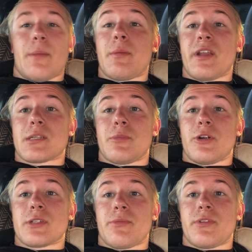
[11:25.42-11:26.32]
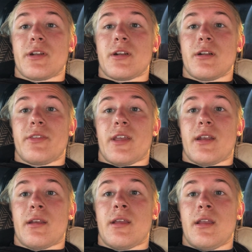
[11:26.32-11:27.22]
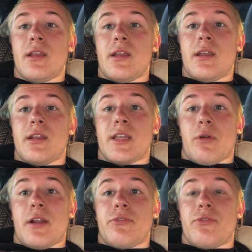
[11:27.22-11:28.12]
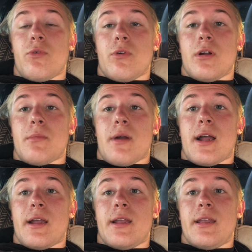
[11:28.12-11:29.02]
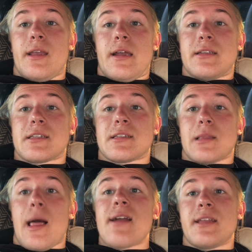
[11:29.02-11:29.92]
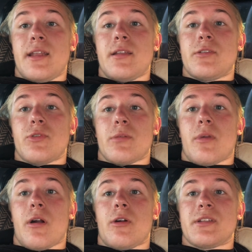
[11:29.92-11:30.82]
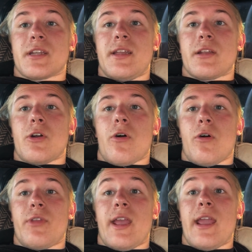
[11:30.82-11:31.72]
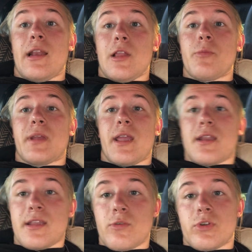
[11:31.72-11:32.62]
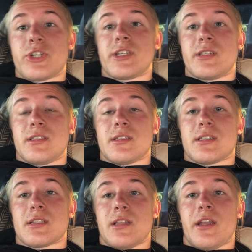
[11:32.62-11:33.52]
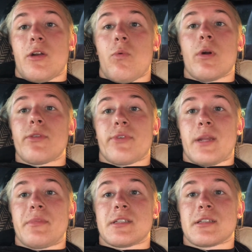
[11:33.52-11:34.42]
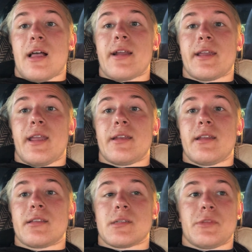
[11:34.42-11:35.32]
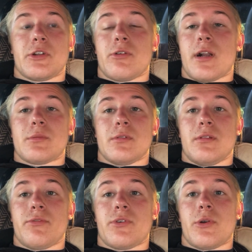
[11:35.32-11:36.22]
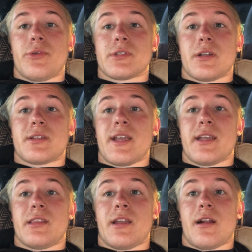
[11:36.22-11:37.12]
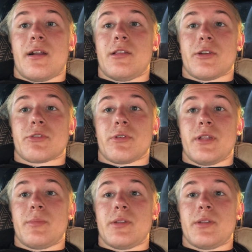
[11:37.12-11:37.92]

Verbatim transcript: I'm going to make some burgers up for dinner, and then get ready for my uh, slot canyon tour tomorrow. It's called Antelope Canyon, which is like a world famous slot canyon. Some incredible photos are taken there, and it looks really,